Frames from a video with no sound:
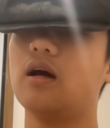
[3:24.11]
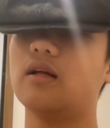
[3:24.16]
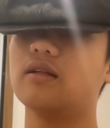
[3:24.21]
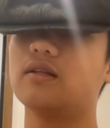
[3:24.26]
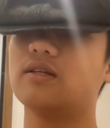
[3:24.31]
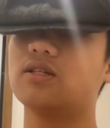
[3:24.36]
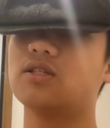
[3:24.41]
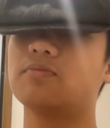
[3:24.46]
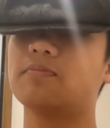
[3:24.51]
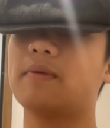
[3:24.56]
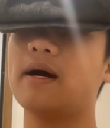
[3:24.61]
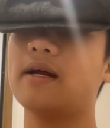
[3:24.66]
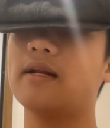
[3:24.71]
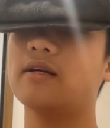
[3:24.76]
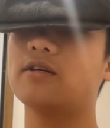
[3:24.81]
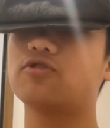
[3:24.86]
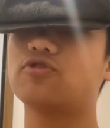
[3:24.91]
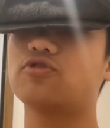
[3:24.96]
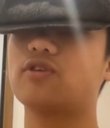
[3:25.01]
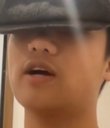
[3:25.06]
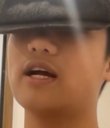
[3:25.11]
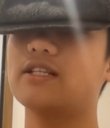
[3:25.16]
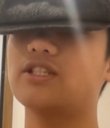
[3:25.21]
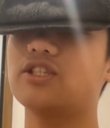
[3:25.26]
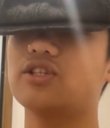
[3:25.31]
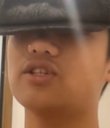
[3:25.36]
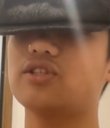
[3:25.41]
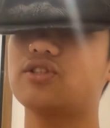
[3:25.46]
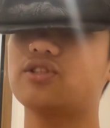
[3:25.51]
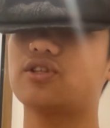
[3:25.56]
Despite her
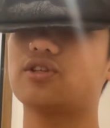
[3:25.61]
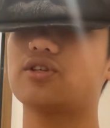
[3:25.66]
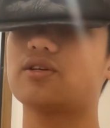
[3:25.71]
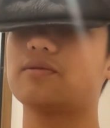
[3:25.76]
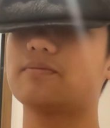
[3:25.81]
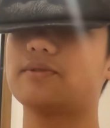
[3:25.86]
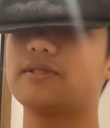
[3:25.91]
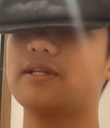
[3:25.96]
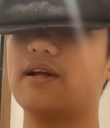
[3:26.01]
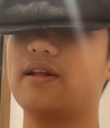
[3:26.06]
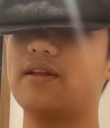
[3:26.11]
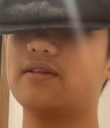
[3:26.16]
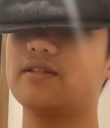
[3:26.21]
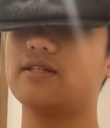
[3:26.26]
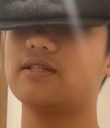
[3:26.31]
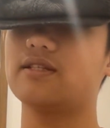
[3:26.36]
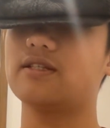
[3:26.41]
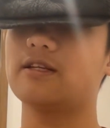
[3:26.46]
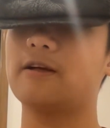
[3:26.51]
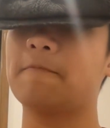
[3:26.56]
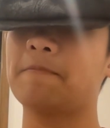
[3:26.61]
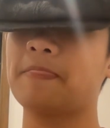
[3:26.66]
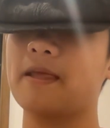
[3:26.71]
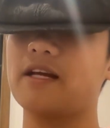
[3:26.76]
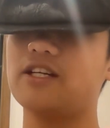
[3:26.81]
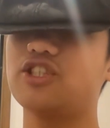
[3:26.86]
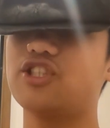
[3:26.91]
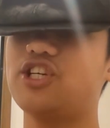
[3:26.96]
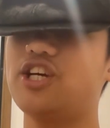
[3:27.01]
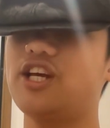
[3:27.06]
tragic circumstances,
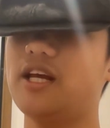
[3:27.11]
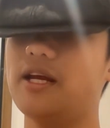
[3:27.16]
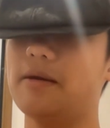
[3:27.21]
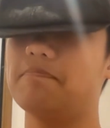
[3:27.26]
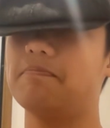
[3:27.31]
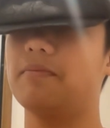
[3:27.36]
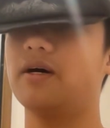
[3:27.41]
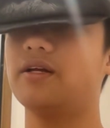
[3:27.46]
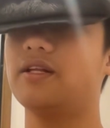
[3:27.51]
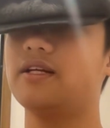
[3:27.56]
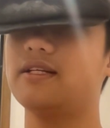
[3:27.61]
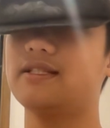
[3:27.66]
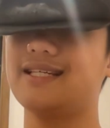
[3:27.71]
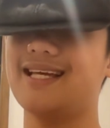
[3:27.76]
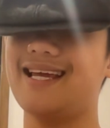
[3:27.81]
she embodies